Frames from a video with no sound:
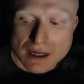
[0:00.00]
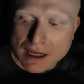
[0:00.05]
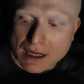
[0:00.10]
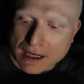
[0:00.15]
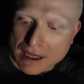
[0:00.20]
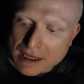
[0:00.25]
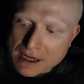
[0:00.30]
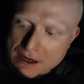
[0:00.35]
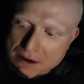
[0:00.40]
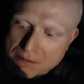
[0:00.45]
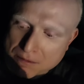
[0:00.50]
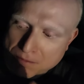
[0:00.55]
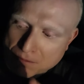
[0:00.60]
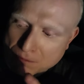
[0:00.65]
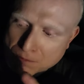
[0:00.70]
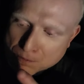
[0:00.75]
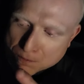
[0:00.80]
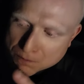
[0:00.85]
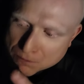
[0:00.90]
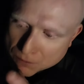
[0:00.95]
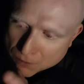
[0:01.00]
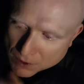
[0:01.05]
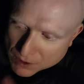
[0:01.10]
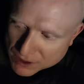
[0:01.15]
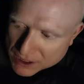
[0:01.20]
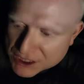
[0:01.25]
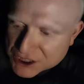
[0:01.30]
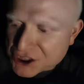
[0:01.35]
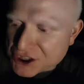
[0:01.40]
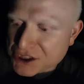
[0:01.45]
and a
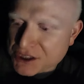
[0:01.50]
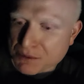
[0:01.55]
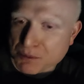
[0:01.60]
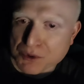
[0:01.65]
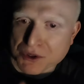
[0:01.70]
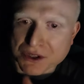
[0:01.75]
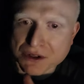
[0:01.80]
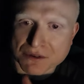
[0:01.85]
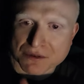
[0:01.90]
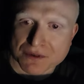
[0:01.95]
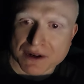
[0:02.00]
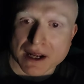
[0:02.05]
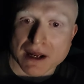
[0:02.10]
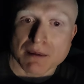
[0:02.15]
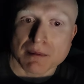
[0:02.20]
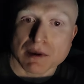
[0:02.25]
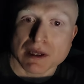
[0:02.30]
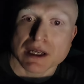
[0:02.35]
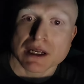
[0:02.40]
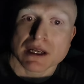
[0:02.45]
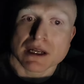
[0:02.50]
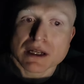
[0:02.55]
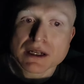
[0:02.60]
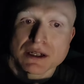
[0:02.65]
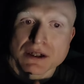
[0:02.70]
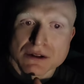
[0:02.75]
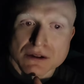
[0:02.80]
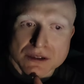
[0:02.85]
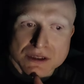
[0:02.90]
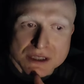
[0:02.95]
relationship with your family
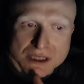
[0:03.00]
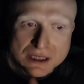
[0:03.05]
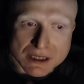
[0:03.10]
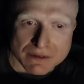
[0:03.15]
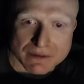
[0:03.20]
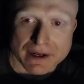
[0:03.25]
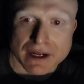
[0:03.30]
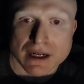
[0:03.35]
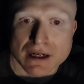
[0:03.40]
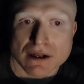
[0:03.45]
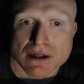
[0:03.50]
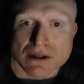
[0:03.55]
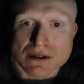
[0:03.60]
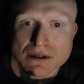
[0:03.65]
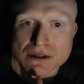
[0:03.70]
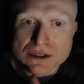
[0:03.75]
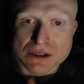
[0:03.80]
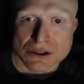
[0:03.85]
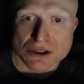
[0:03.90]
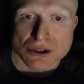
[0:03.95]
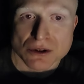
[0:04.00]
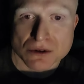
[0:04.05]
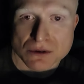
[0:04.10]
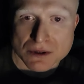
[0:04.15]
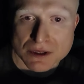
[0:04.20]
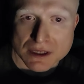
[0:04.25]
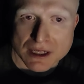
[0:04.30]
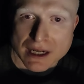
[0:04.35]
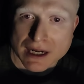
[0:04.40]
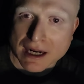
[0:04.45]
and your significant other and your
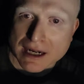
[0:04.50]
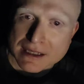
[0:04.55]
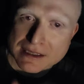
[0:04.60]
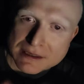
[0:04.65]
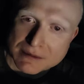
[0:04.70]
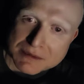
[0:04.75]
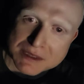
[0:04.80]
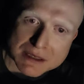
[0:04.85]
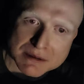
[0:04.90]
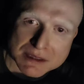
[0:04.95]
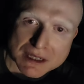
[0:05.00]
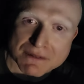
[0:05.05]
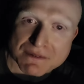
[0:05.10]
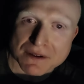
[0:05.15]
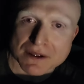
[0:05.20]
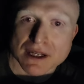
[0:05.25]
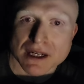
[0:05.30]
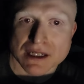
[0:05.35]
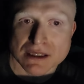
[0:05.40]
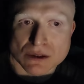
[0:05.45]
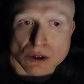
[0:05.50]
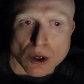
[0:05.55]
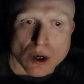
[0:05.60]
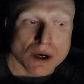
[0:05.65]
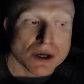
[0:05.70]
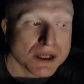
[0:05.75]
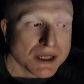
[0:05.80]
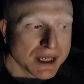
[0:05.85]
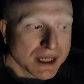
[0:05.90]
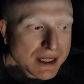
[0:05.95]
children. Like, I feel like it's
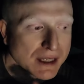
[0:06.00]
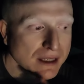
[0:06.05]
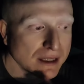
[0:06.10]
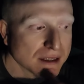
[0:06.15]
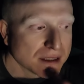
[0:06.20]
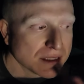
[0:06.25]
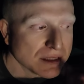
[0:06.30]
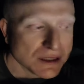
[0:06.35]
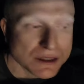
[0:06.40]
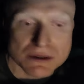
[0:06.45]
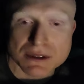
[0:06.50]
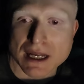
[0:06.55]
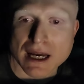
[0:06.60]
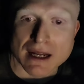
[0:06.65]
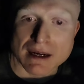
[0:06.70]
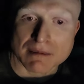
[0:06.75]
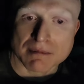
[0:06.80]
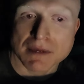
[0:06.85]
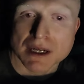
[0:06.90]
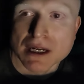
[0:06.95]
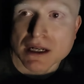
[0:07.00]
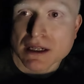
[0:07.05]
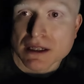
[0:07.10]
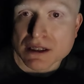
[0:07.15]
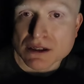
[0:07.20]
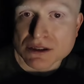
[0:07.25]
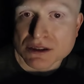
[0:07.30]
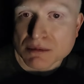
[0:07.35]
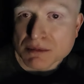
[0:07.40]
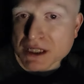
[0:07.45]
hard to do that. And
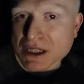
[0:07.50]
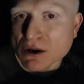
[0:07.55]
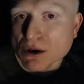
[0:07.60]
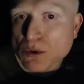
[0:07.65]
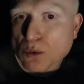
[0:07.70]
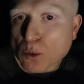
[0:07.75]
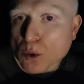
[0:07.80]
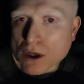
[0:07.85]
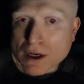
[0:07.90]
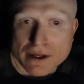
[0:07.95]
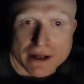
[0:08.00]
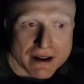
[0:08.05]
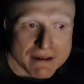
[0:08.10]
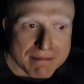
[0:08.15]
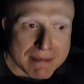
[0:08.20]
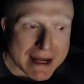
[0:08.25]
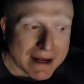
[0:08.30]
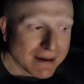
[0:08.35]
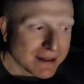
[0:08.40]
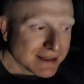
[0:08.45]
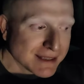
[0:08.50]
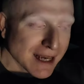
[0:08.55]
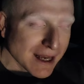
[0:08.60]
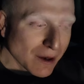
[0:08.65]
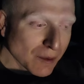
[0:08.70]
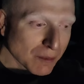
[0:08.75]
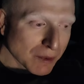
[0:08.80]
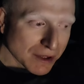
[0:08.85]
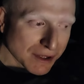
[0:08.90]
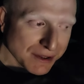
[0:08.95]
there's something called work-life balance. I
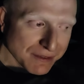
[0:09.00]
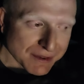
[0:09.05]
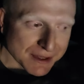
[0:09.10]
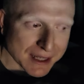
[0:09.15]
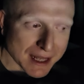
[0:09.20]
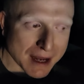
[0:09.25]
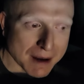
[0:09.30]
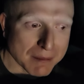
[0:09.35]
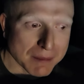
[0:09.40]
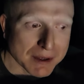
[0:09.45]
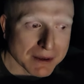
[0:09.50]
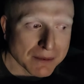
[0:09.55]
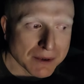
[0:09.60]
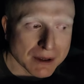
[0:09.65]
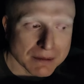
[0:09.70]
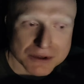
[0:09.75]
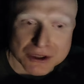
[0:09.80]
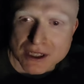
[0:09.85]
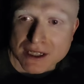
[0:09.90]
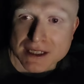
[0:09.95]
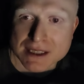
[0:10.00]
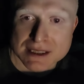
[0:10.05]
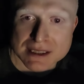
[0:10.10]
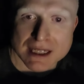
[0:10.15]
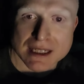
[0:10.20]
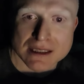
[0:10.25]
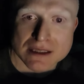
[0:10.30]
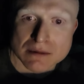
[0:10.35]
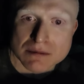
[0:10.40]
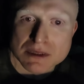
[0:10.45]
don't believe in that. But what I'm trying to
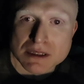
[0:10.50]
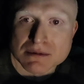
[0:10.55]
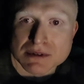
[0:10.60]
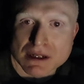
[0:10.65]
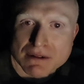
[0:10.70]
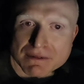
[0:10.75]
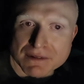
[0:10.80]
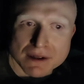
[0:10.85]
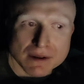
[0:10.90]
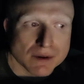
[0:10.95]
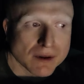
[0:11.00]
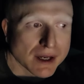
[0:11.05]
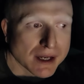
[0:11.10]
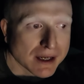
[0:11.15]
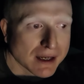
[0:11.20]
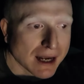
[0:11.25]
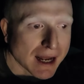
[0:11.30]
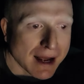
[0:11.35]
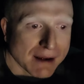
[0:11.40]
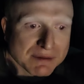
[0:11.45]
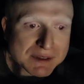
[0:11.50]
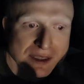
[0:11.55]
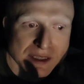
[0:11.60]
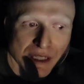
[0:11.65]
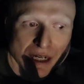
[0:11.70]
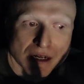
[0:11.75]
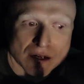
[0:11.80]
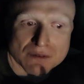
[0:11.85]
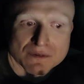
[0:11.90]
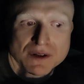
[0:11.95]
say is sometimes I feel like I have to
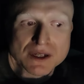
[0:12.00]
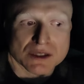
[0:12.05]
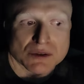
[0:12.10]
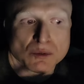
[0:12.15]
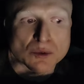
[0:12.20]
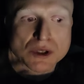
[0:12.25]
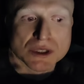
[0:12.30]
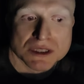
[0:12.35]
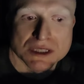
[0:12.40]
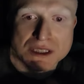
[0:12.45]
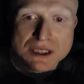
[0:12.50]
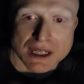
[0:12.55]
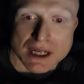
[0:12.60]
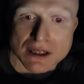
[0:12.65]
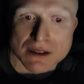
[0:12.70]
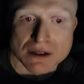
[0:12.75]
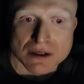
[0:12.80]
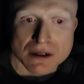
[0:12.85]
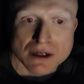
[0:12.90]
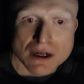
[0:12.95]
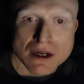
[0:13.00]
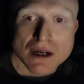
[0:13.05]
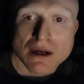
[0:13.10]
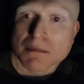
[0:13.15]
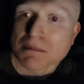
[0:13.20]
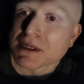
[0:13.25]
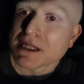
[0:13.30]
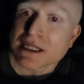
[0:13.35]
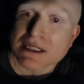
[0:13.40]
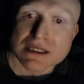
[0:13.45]
sacrifice one to the other,
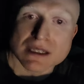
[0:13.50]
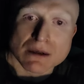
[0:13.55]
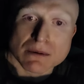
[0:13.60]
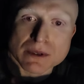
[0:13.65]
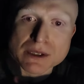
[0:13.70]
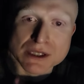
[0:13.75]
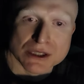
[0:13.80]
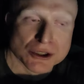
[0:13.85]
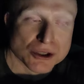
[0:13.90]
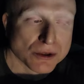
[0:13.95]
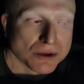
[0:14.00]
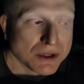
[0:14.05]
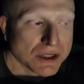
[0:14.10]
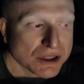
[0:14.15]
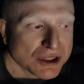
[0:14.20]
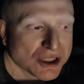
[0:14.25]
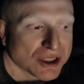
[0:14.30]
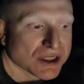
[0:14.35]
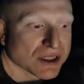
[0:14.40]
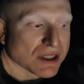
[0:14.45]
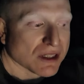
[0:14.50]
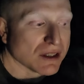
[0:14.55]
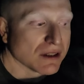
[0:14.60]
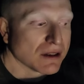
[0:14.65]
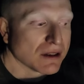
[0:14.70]
but that's not really true. There's just